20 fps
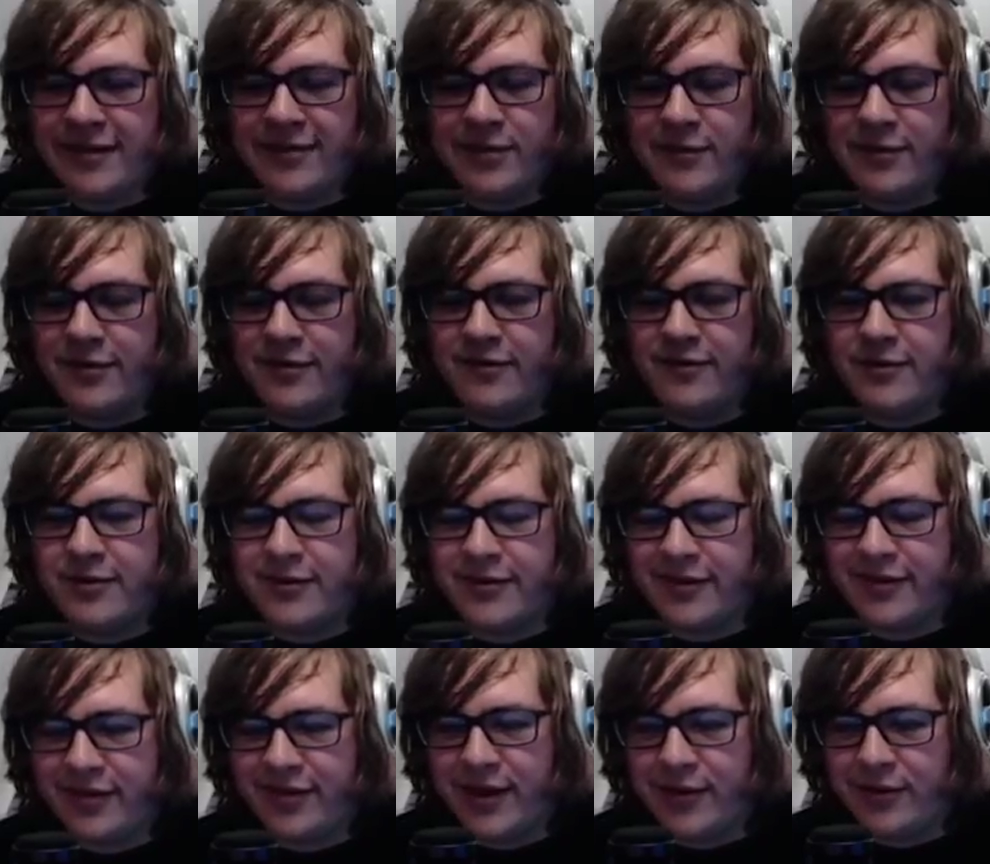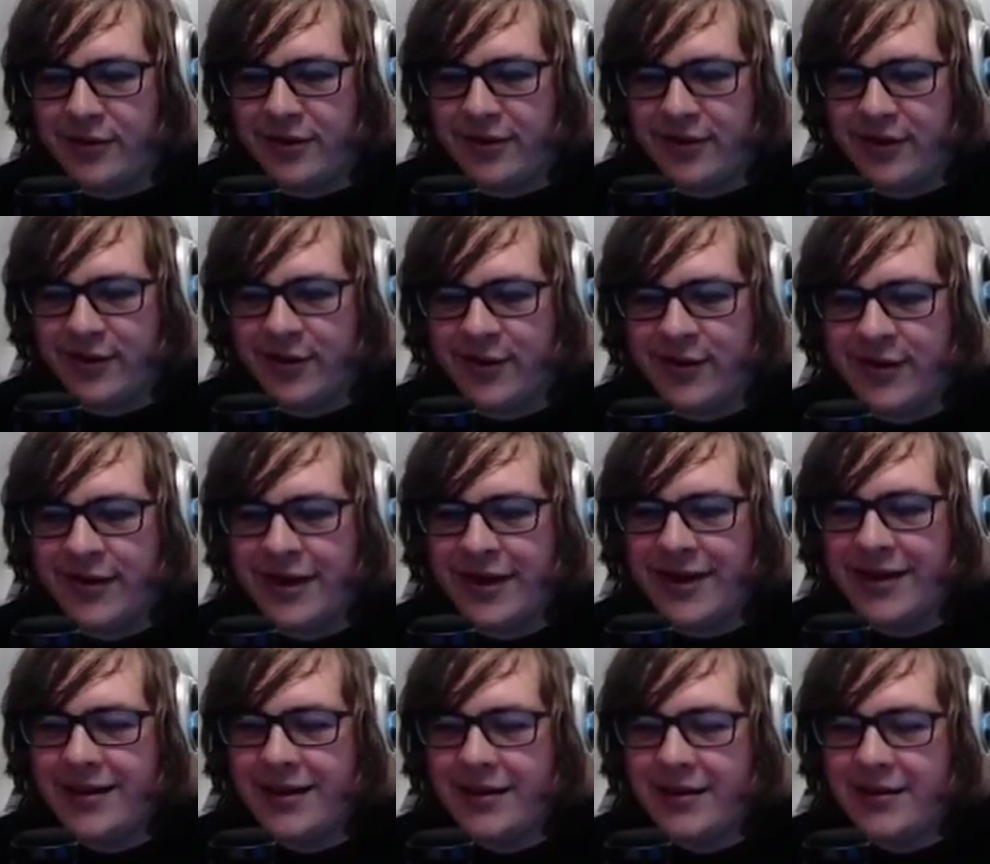this was slower, because
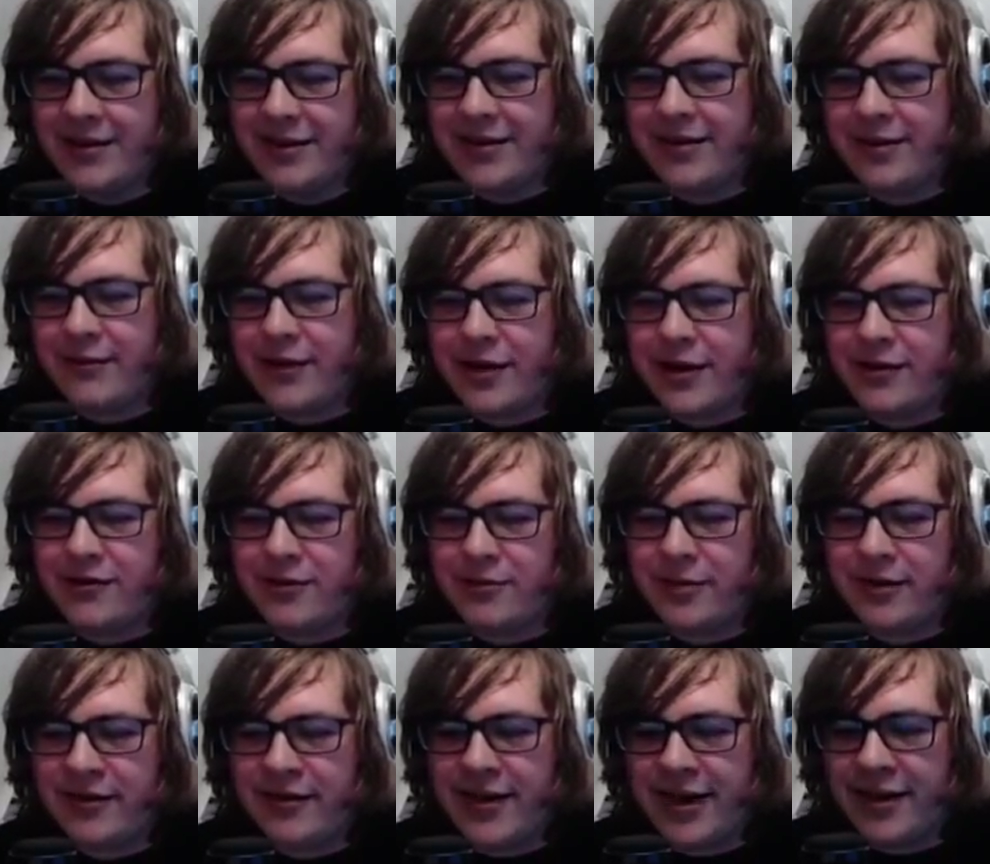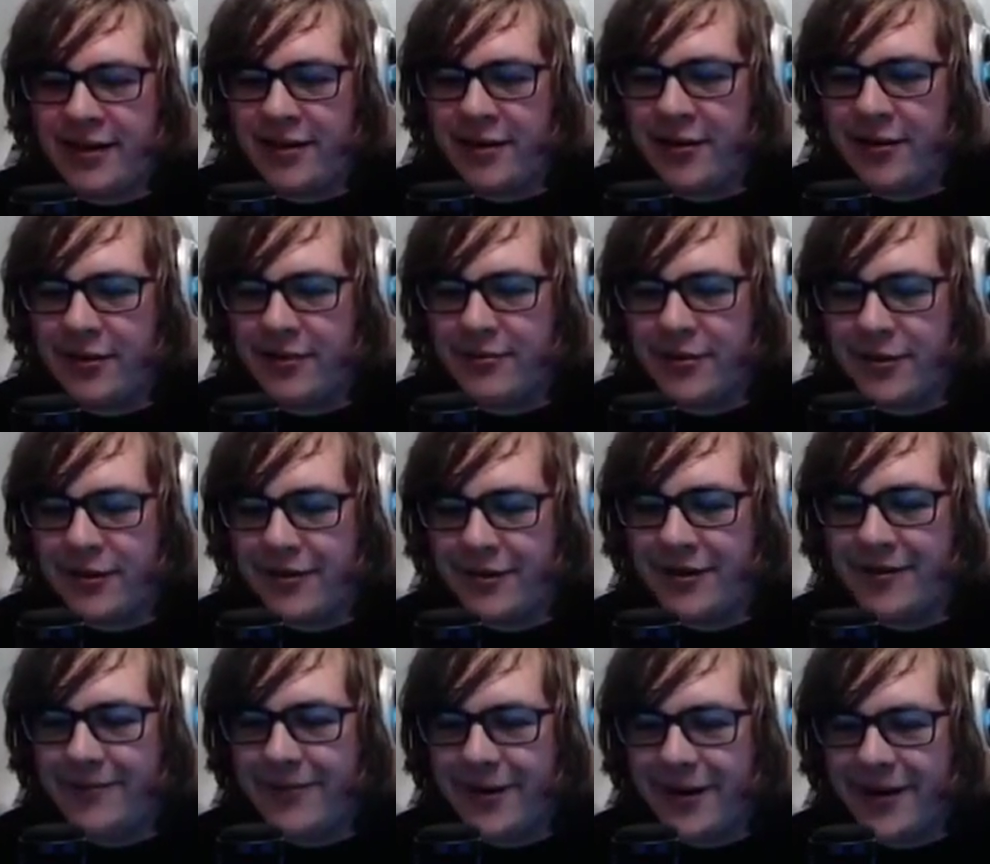this is the route you normally take in hard mode,
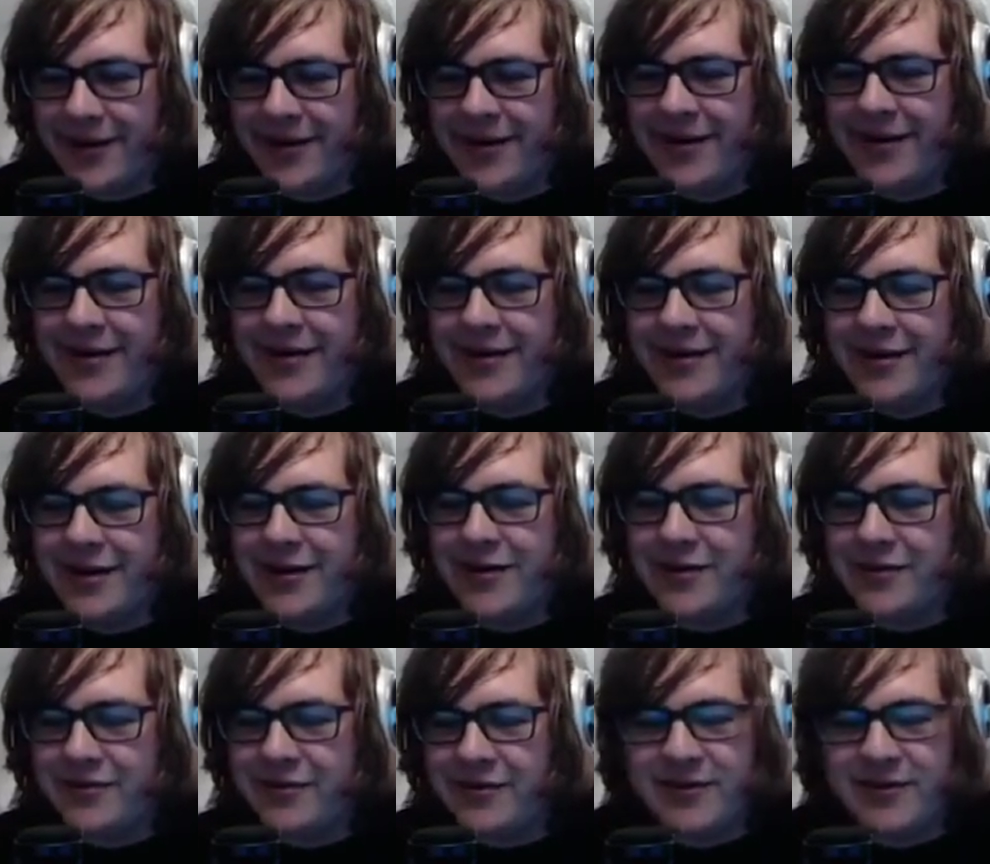but you don't